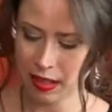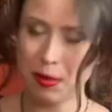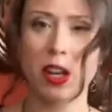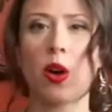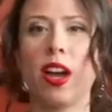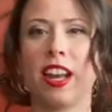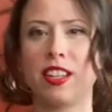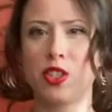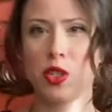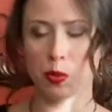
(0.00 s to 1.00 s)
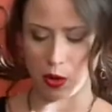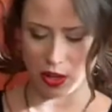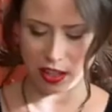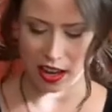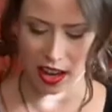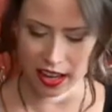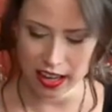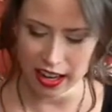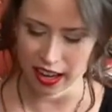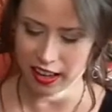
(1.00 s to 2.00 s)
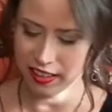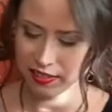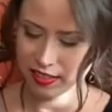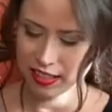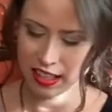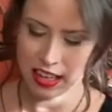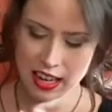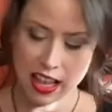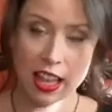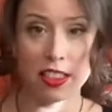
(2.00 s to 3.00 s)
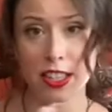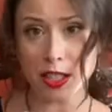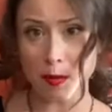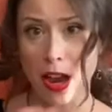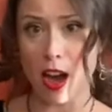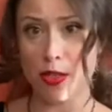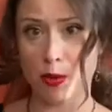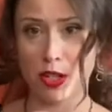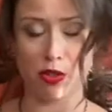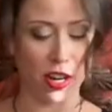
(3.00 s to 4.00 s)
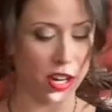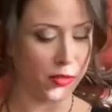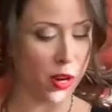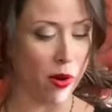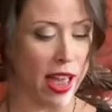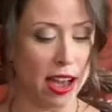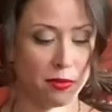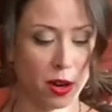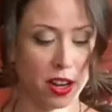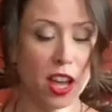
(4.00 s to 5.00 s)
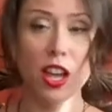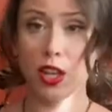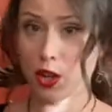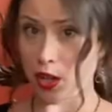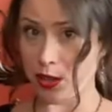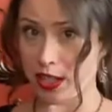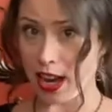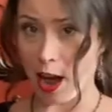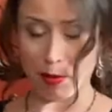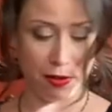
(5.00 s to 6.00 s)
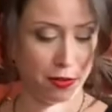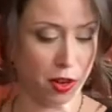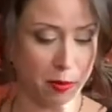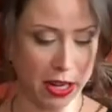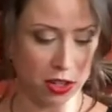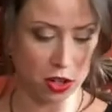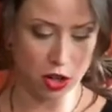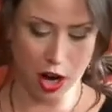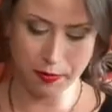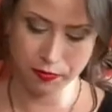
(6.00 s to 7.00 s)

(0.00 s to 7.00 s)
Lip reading: Go ahead and swirl it on in here. And this is my Hawthorne strainer. If you don't have one, you can use the top of your mason jar.